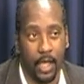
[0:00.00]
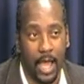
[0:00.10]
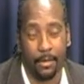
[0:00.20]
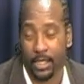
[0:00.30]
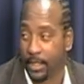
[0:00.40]

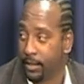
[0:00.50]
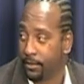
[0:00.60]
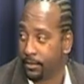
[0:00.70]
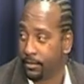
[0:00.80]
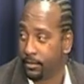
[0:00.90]
I believe.
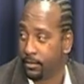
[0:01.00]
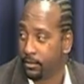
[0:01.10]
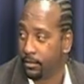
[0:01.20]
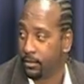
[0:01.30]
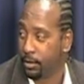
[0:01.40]

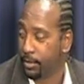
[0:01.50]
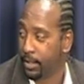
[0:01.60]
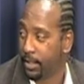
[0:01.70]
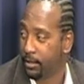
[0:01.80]
You believe?